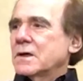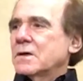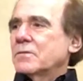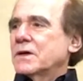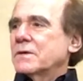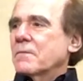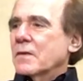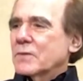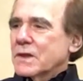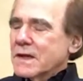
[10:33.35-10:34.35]

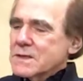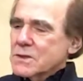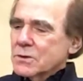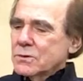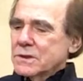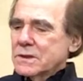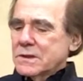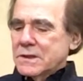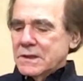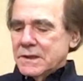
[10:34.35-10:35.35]
But that's
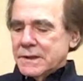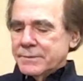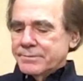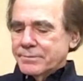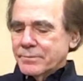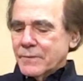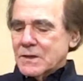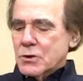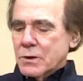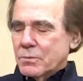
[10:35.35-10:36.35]
only that's
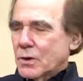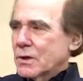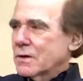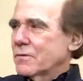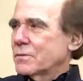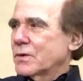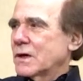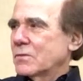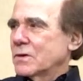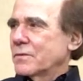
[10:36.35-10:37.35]
only part of the
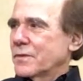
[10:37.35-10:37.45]
problem.